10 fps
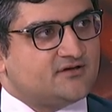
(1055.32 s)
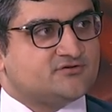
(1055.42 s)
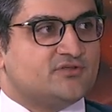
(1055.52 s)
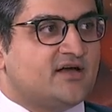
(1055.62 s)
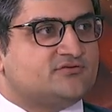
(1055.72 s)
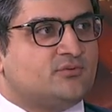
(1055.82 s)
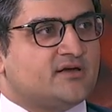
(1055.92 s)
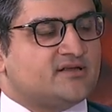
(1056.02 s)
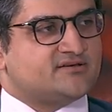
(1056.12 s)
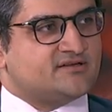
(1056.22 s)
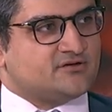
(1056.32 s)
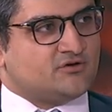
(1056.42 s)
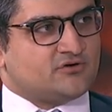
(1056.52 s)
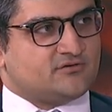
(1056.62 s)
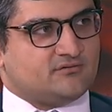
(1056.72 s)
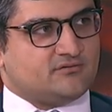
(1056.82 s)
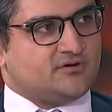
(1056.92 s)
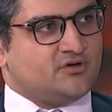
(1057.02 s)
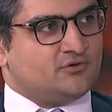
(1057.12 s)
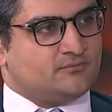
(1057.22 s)
So that's why it's a lot,
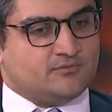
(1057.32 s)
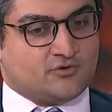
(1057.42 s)
you know,